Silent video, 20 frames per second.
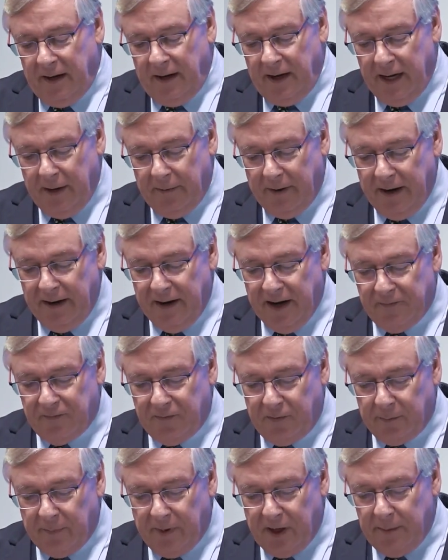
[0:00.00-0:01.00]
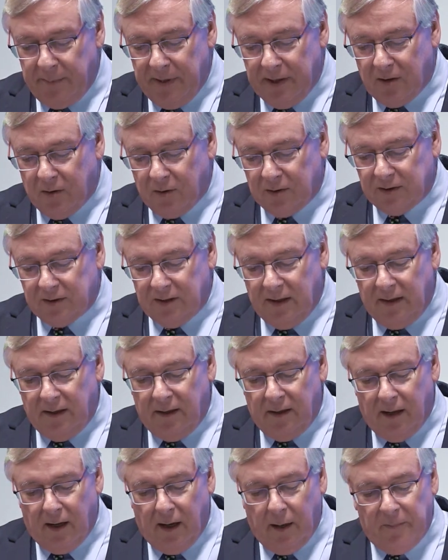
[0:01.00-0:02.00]
Anyway, enough from me, because
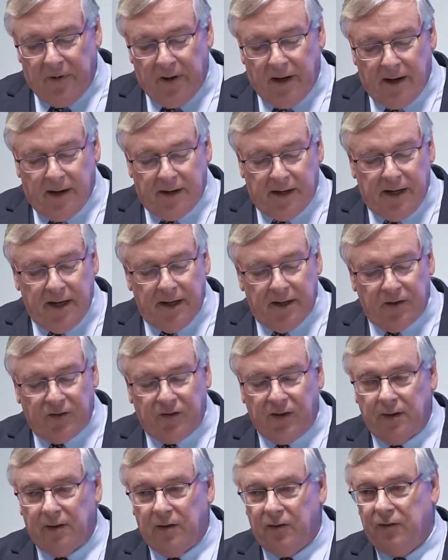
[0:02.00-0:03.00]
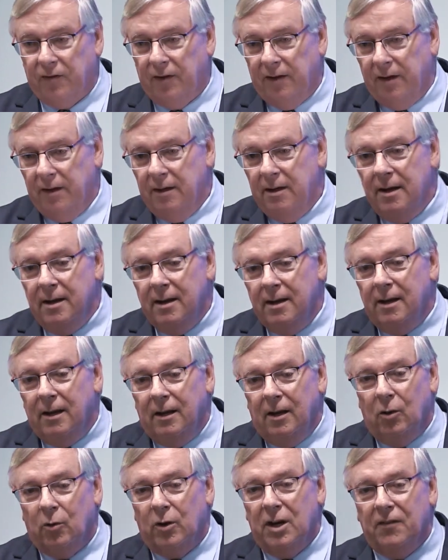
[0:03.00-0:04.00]
I'm really only here to set the scene.
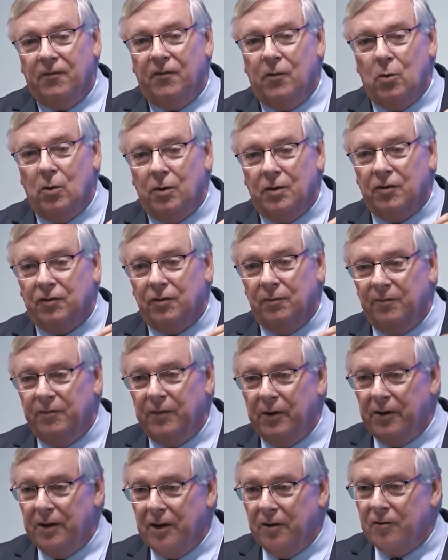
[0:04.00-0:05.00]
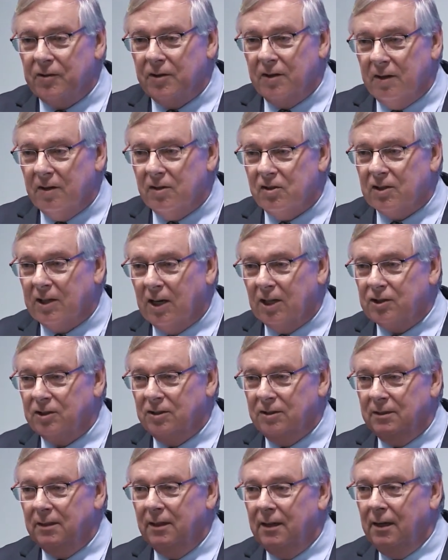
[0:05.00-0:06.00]
Looking forward to some very interesting
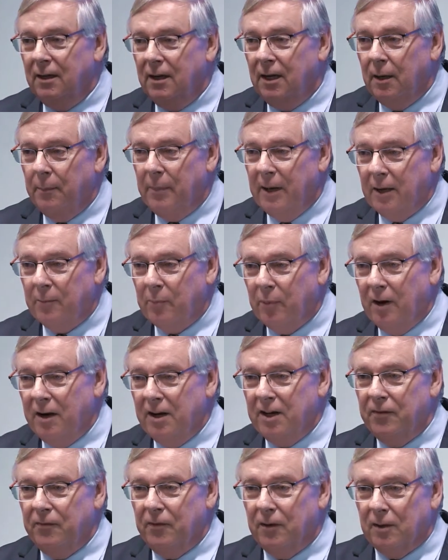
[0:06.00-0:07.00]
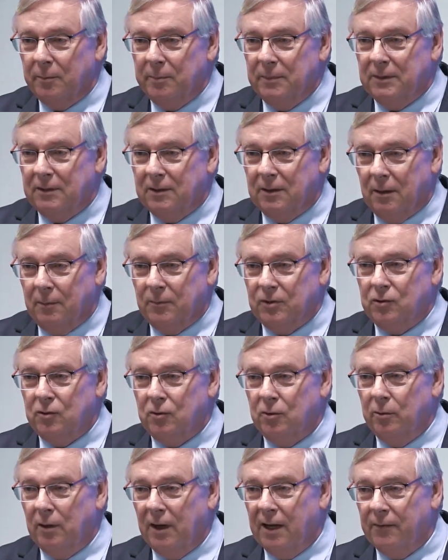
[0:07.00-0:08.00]
discussion about brain development, and I'm
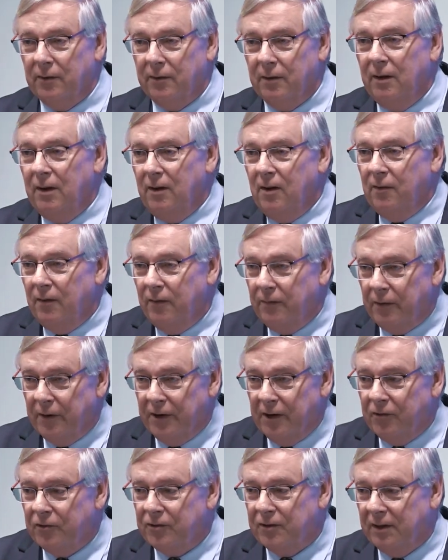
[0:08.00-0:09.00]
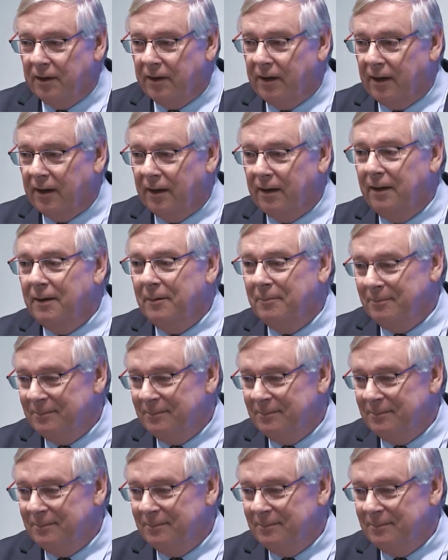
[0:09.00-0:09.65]
sure we'll have a very interesting day.